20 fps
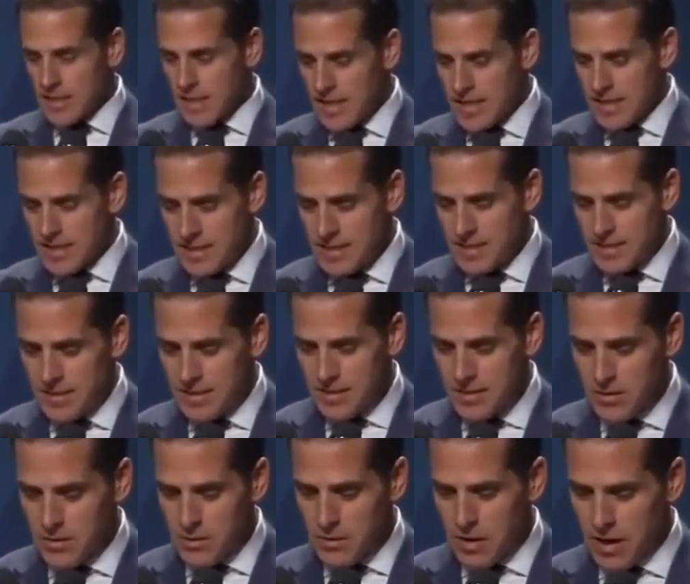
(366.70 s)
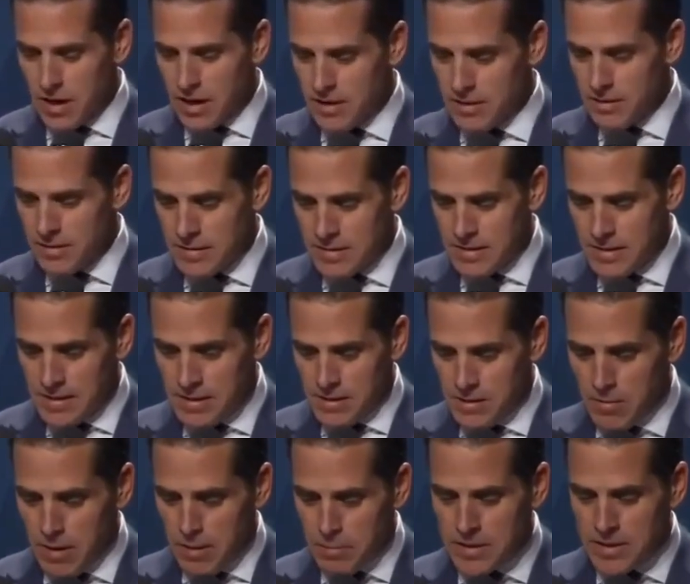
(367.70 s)
sources say he
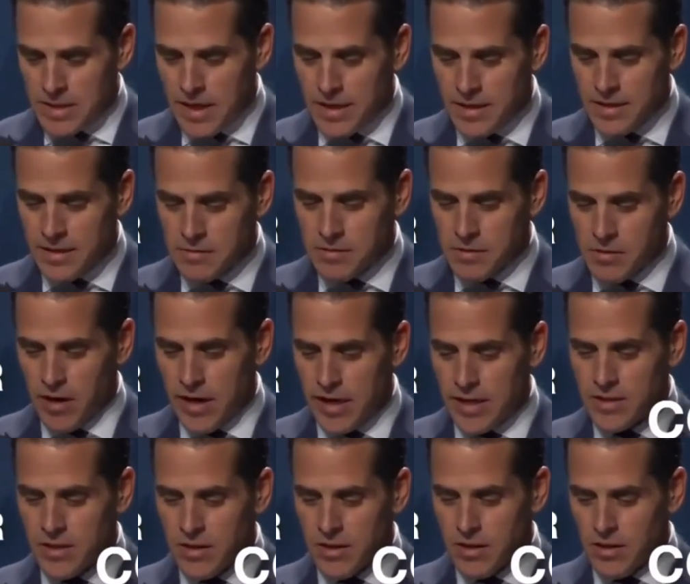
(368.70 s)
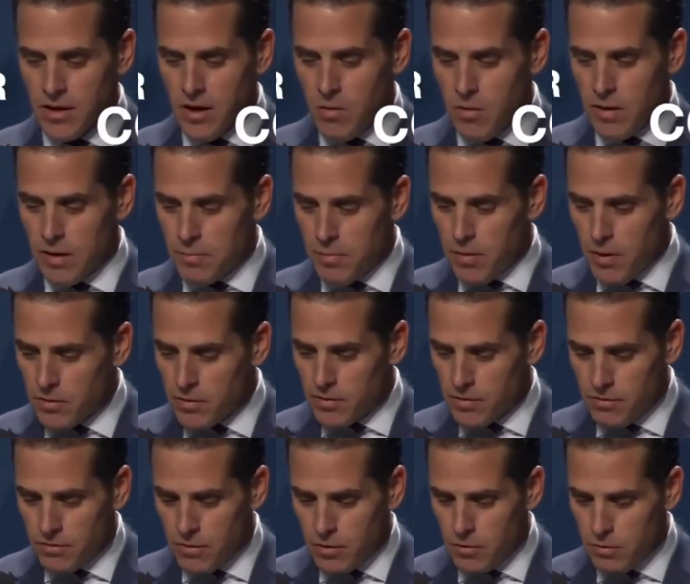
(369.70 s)
tested positive for Hunter
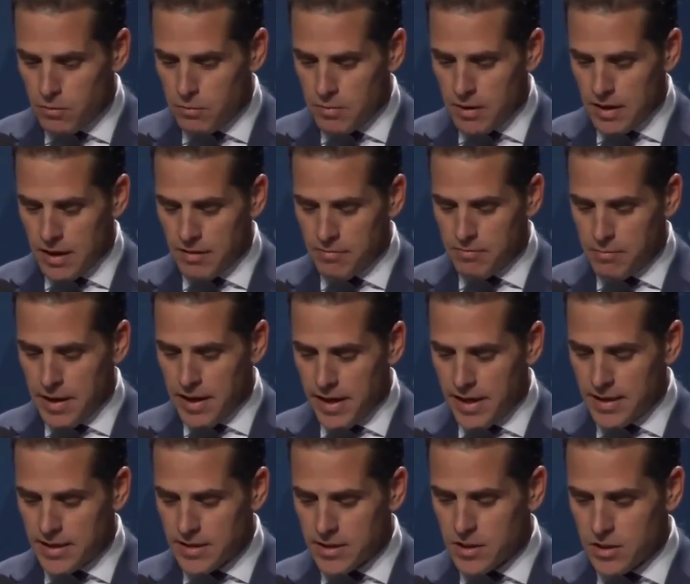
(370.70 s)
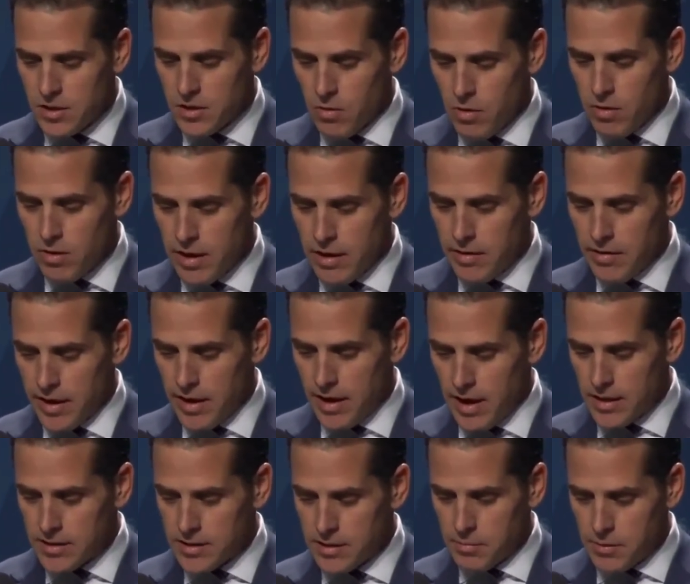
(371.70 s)
Biden has released a statement admitting that
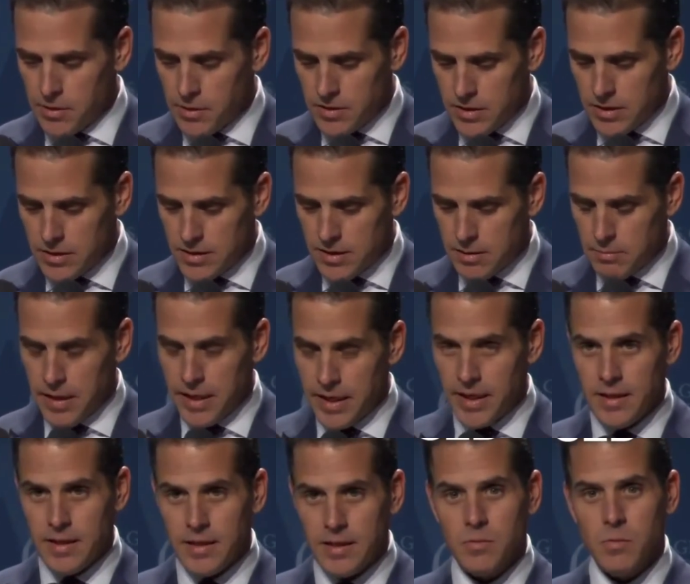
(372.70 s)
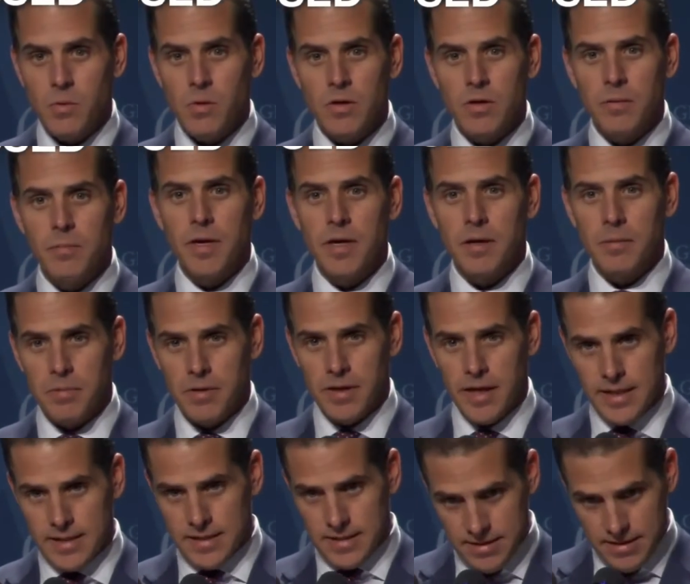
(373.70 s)
he is embarrassed by his actions
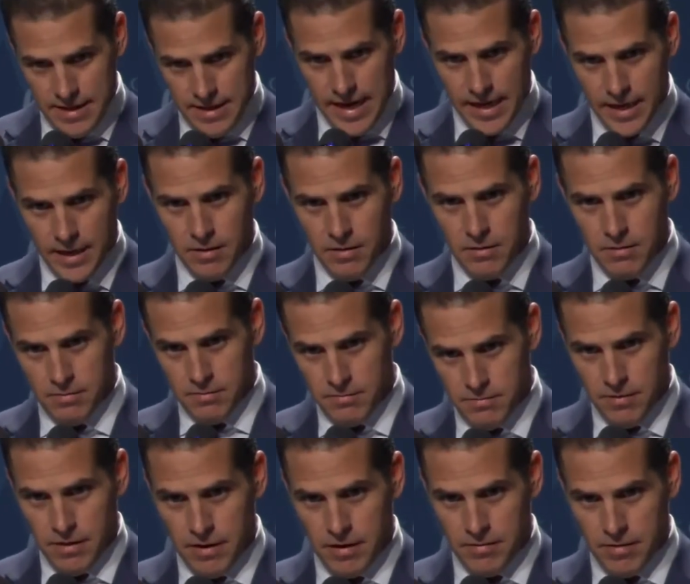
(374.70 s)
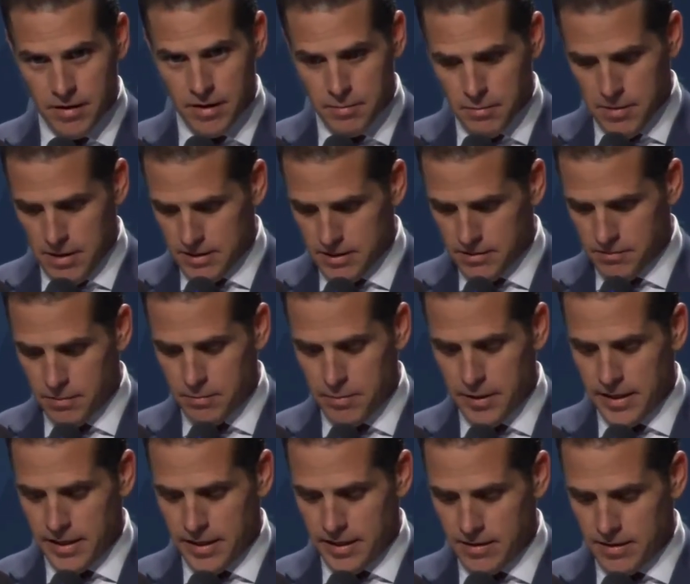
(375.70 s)
and that he respects the Navy's decision, but he is
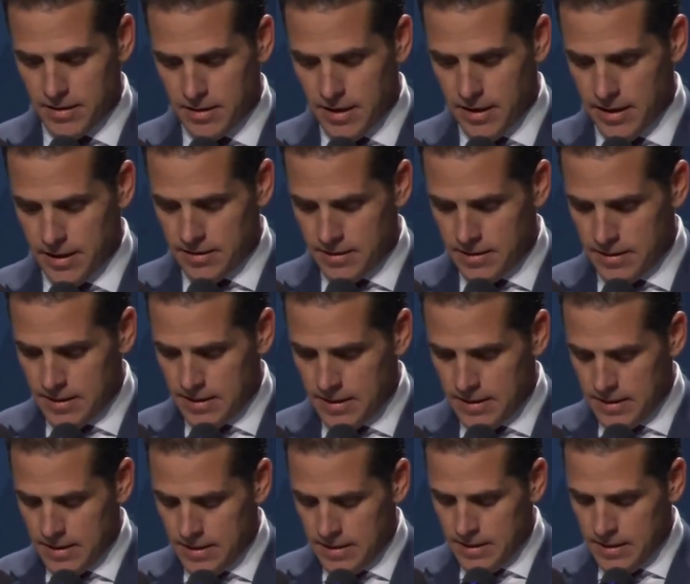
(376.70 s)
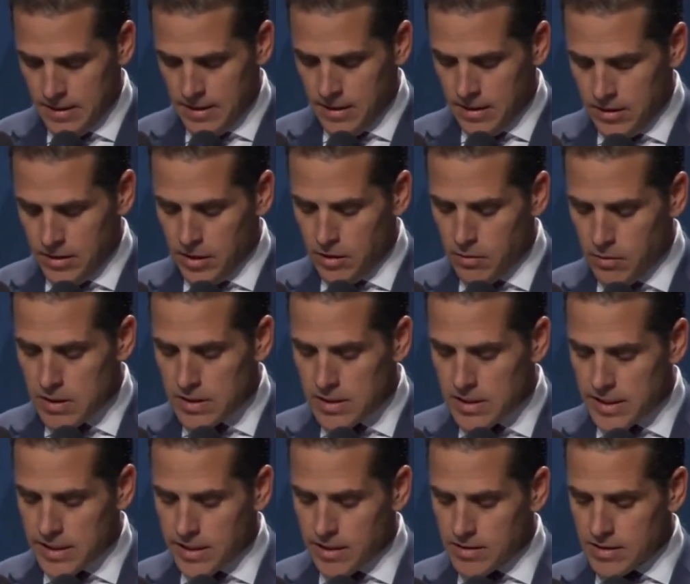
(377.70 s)
not specifically addressing
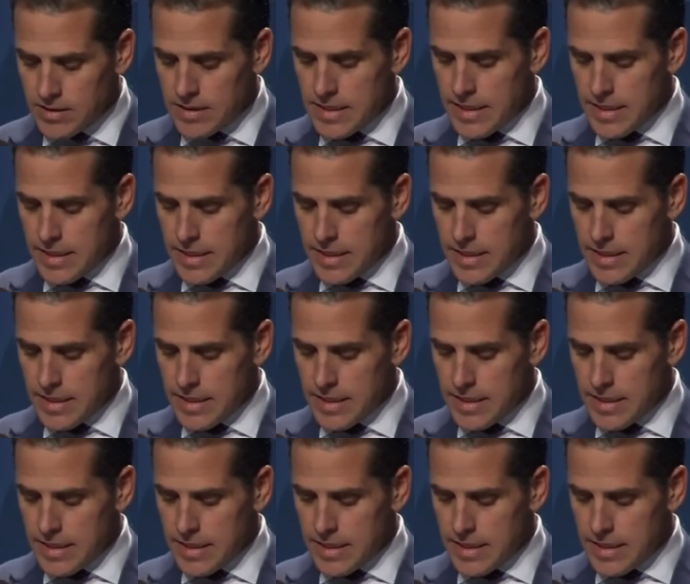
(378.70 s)
why he was